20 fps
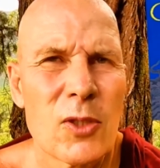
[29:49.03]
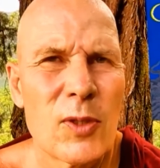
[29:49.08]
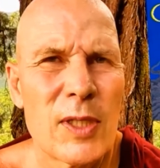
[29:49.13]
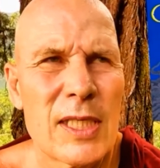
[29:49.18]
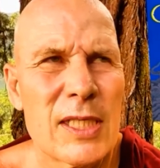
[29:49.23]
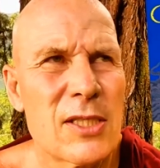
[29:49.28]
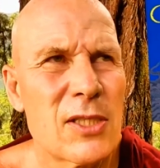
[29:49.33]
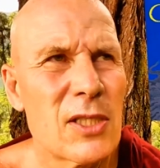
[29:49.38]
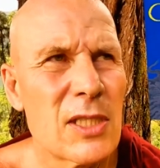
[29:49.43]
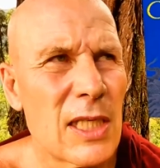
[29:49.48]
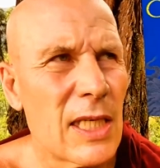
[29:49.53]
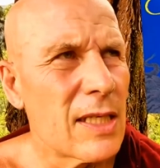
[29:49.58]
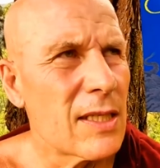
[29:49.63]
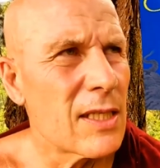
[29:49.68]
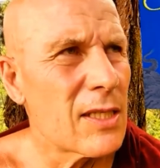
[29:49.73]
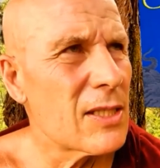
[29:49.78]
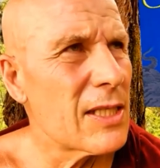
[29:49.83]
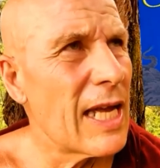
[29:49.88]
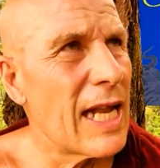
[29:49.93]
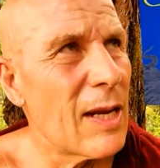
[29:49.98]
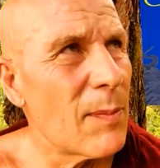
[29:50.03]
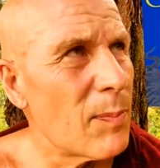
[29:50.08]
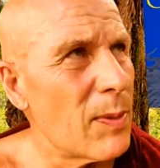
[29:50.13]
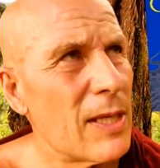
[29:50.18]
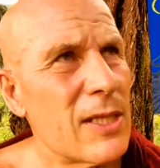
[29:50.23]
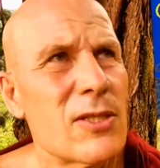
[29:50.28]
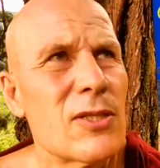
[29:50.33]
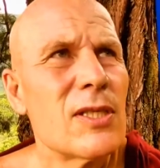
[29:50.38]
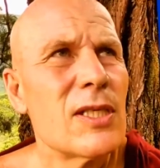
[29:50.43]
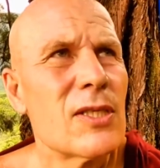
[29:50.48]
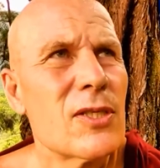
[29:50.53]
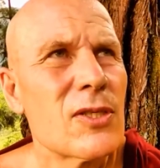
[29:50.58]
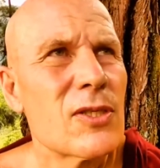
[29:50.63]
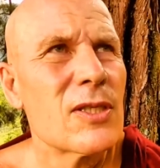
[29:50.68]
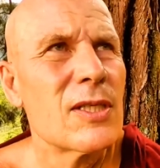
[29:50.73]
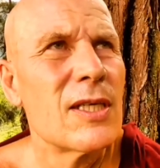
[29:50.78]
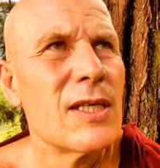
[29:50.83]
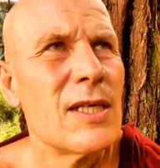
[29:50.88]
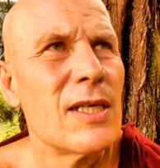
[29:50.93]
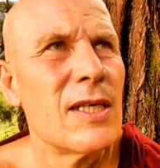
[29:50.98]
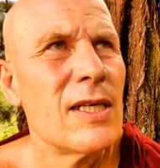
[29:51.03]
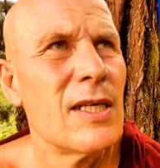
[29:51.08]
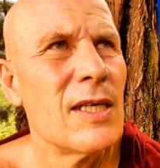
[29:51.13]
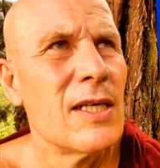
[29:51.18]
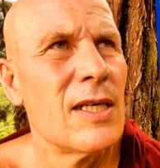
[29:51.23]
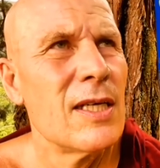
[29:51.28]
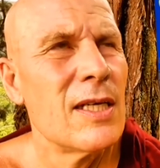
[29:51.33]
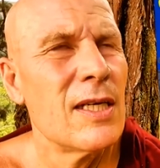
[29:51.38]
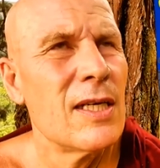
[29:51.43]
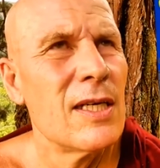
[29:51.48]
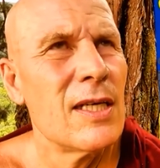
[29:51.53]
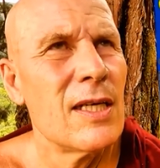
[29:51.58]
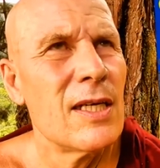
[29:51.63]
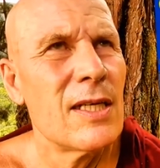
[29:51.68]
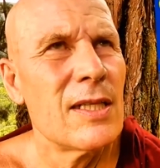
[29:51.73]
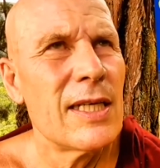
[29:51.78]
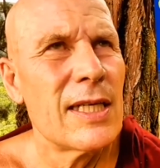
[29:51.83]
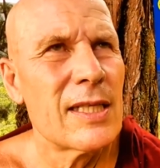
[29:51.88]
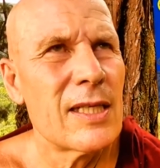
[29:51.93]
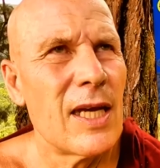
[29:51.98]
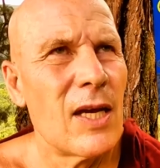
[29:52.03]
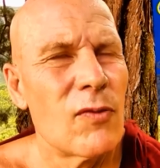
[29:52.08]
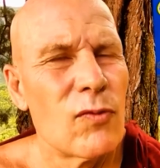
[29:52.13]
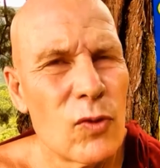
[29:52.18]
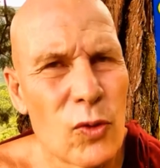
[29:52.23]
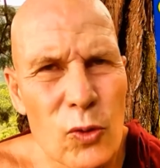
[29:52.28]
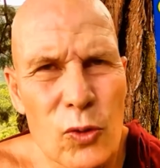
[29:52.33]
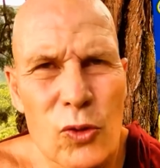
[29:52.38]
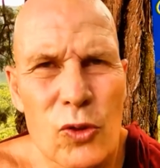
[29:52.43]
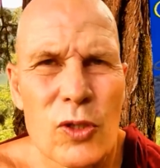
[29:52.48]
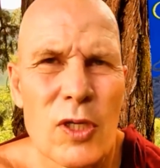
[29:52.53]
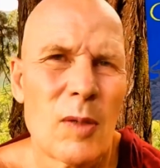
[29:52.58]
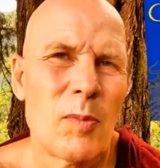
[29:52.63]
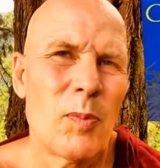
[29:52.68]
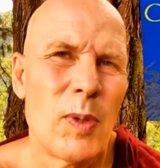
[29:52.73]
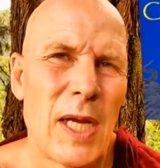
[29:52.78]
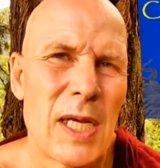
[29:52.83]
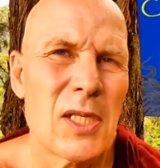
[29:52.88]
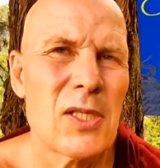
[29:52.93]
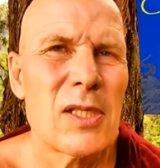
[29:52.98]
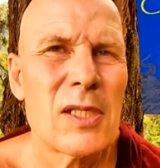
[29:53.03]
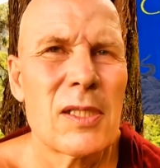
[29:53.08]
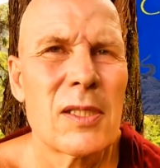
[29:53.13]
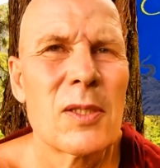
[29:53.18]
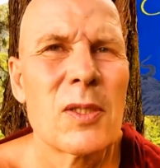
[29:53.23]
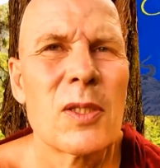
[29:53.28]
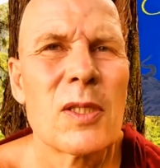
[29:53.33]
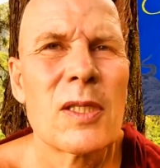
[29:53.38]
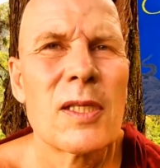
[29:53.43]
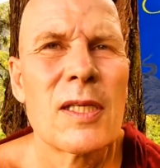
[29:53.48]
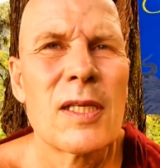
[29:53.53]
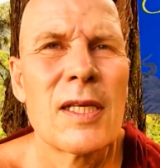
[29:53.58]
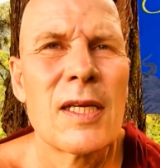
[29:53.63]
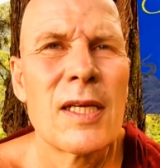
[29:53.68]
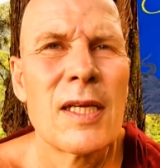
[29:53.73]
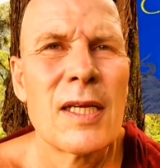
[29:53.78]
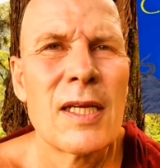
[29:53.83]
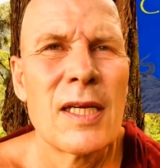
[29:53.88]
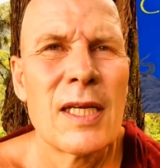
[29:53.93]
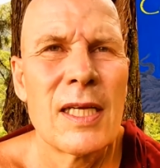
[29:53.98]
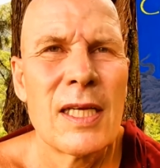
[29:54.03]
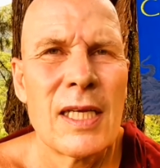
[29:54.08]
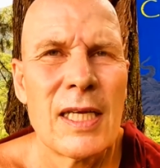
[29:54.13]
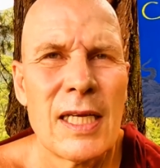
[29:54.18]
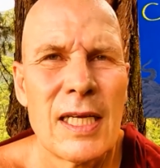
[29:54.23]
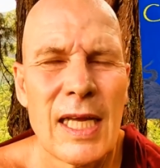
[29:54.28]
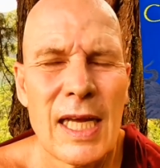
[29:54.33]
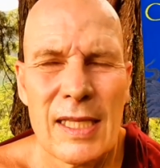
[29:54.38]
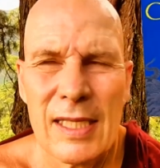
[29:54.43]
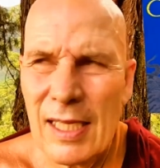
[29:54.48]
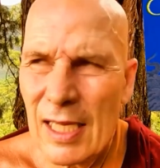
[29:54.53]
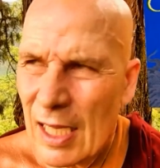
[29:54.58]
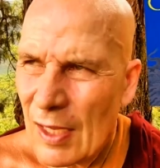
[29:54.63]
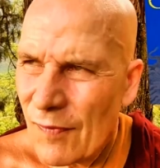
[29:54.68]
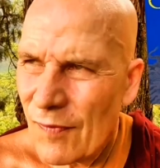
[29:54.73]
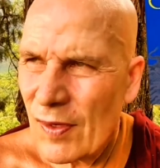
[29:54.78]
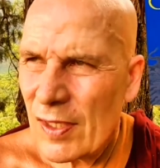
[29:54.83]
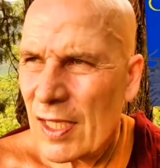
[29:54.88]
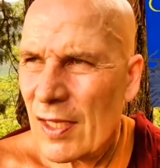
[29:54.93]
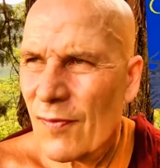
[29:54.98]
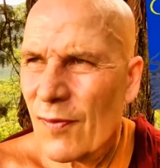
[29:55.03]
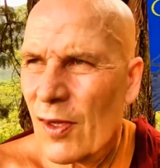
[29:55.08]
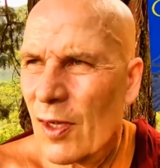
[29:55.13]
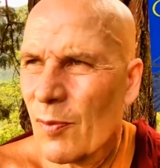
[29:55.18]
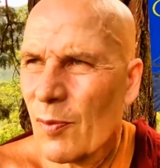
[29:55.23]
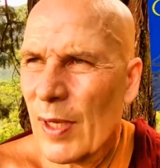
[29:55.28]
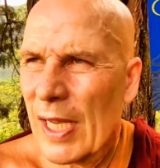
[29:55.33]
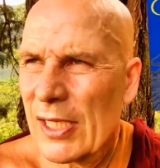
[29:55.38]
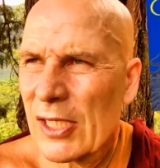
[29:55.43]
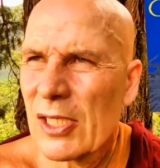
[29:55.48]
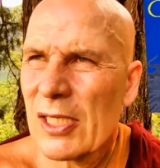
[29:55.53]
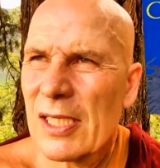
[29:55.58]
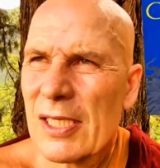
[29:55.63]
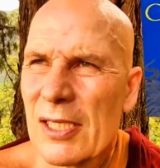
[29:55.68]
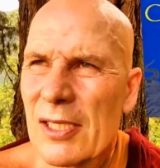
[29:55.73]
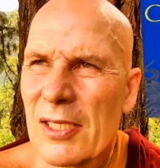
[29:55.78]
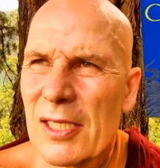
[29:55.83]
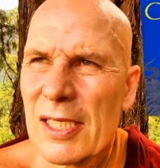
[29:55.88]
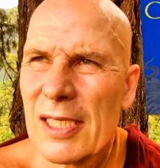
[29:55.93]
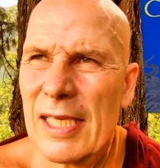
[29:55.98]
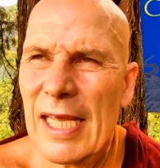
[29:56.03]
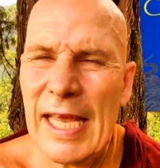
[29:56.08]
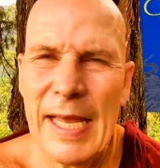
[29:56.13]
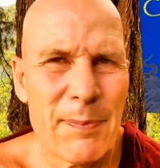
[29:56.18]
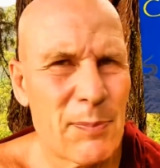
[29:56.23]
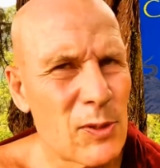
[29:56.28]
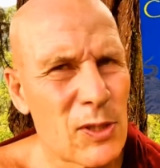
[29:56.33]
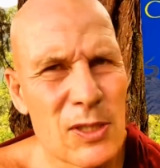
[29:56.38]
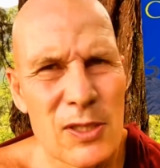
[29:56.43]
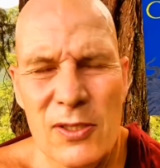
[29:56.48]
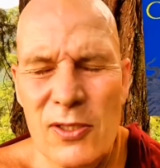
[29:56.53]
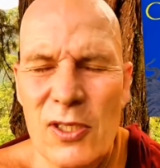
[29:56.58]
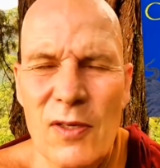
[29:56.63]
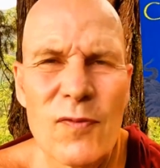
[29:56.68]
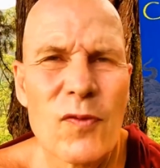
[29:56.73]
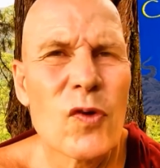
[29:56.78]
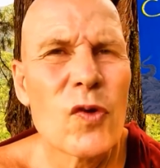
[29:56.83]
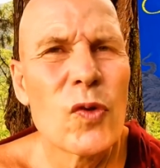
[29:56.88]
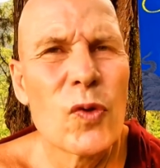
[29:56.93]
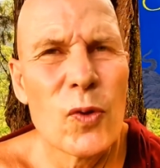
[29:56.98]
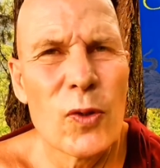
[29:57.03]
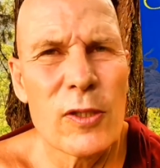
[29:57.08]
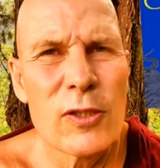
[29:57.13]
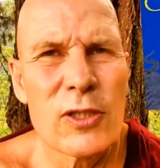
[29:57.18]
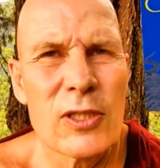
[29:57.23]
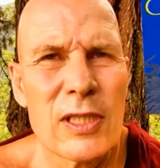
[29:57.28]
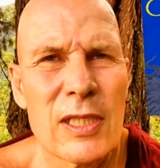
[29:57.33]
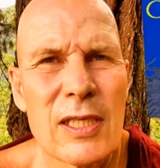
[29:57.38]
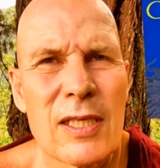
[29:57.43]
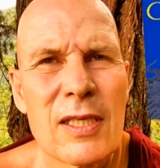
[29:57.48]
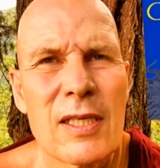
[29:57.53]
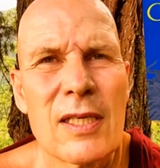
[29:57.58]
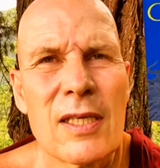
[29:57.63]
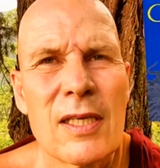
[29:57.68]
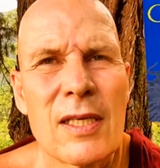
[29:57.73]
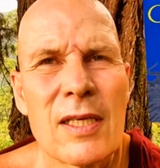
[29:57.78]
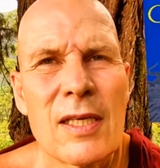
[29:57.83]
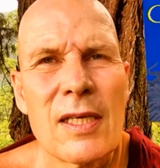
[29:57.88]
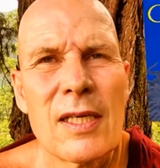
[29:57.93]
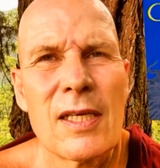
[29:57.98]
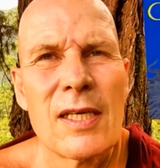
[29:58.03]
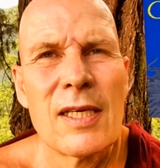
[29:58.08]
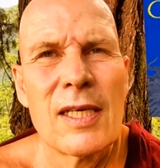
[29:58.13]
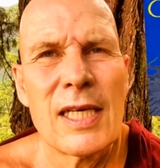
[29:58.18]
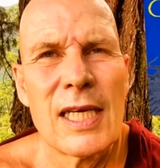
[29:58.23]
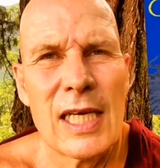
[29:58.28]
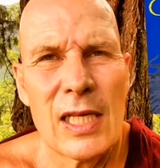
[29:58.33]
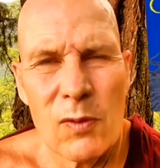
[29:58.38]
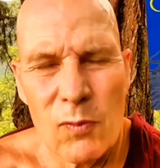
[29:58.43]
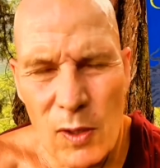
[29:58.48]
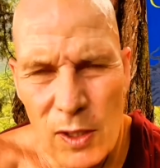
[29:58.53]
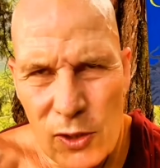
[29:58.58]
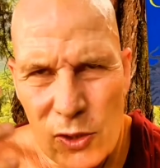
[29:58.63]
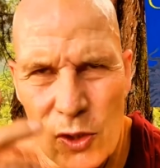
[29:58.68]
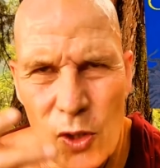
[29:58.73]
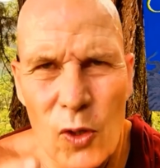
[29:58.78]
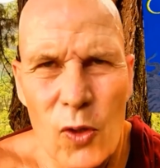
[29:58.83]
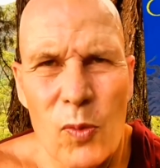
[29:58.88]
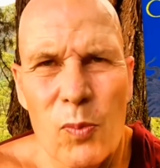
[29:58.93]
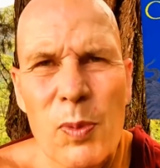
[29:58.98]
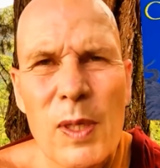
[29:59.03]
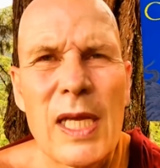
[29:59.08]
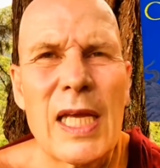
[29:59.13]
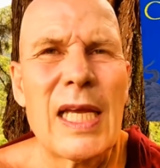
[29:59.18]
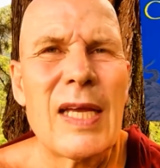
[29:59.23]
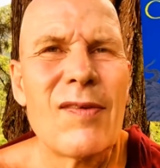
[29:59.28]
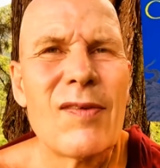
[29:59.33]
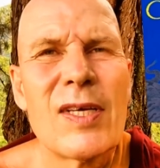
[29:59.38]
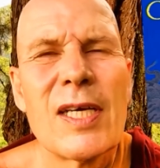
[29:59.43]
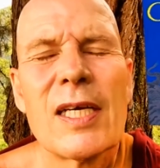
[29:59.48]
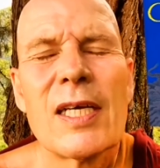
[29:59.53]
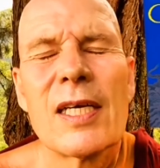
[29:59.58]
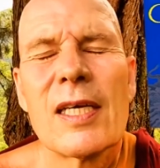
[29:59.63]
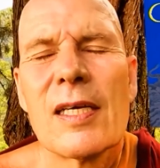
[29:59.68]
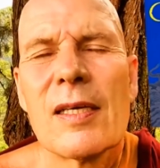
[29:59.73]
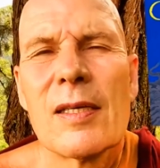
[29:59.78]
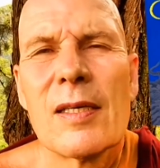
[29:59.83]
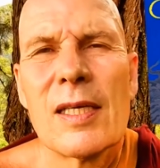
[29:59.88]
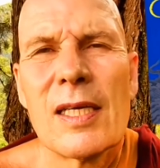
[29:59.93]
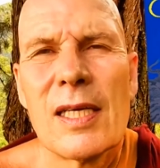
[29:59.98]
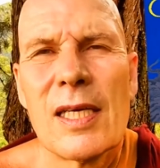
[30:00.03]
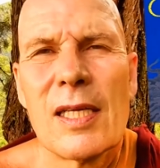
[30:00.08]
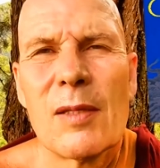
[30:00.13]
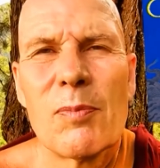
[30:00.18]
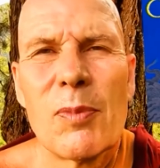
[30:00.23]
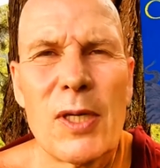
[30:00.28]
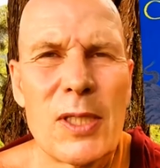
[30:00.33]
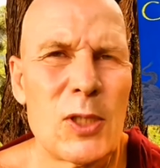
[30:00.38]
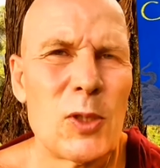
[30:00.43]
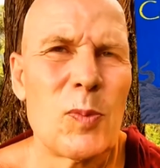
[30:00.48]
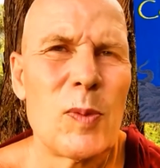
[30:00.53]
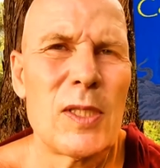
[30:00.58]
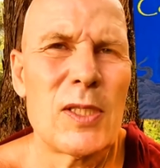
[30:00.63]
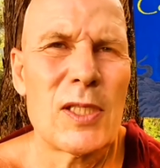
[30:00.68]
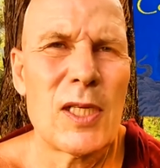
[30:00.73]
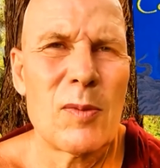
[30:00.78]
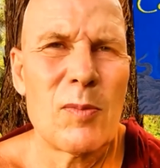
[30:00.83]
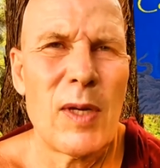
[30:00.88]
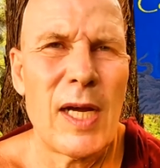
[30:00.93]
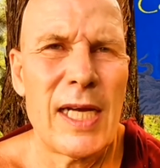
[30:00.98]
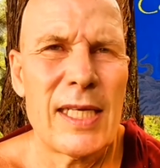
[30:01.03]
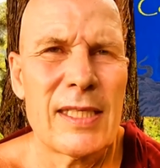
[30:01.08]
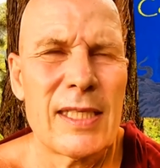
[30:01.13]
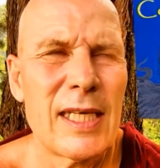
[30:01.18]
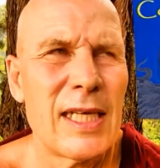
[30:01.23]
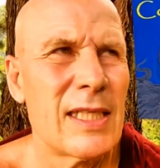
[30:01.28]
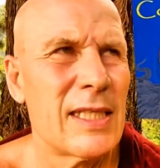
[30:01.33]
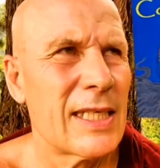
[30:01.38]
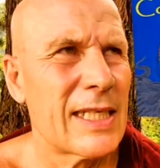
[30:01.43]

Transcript: So it is seeing this helplessness that arouses compassion, and the effect of compassion is an absence of cruelty in one's own behavior in body, speech and mind.